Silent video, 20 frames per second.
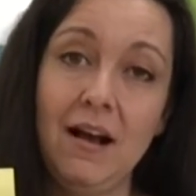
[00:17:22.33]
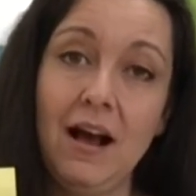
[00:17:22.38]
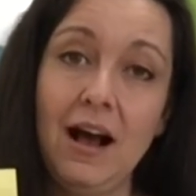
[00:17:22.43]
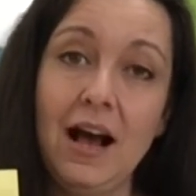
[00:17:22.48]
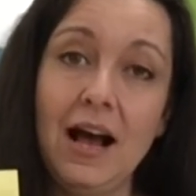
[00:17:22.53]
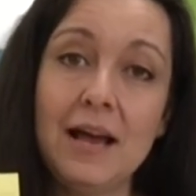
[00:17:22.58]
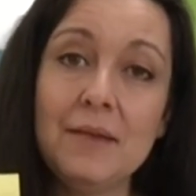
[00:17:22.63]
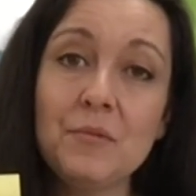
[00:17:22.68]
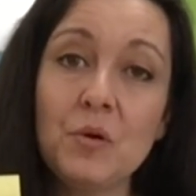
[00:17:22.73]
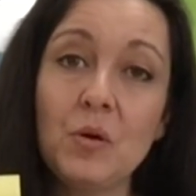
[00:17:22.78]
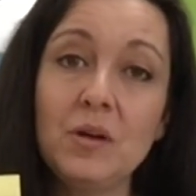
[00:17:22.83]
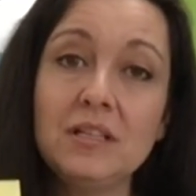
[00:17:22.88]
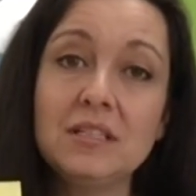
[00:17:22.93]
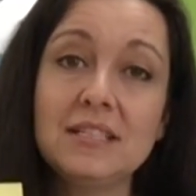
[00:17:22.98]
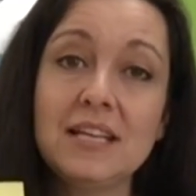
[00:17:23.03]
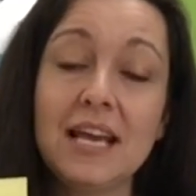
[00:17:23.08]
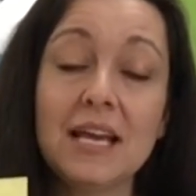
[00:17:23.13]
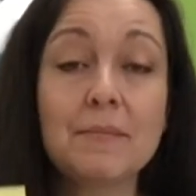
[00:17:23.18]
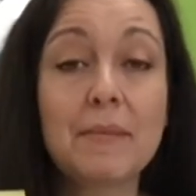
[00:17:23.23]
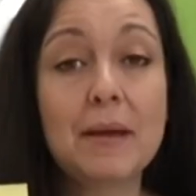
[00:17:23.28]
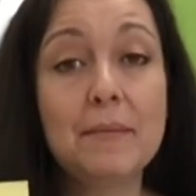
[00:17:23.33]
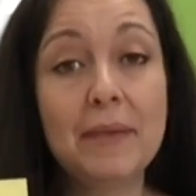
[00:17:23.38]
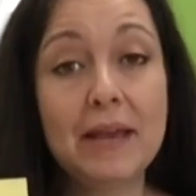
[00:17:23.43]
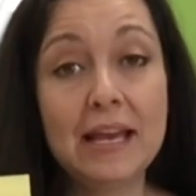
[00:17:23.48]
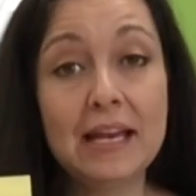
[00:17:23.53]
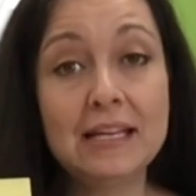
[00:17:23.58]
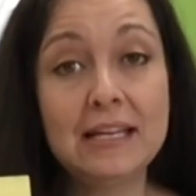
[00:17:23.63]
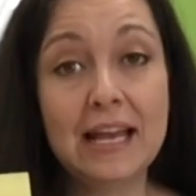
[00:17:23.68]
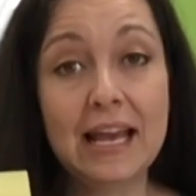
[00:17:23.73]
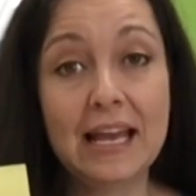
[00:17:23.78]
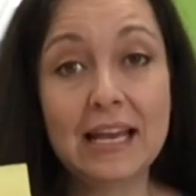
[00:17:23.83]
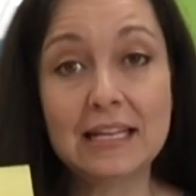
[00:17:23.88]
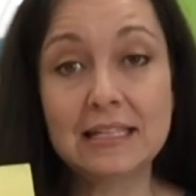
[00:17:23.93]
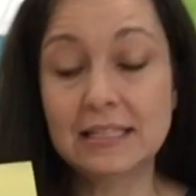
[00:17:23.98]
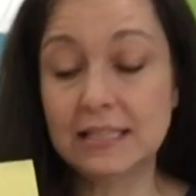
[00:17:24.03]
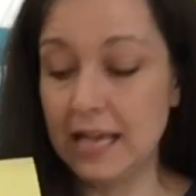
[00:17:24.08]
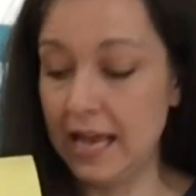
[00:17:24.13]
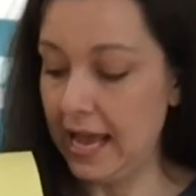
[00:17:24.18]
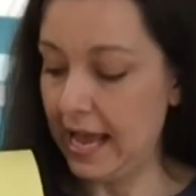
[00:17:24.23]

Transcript: I'm going to take my Band-Aids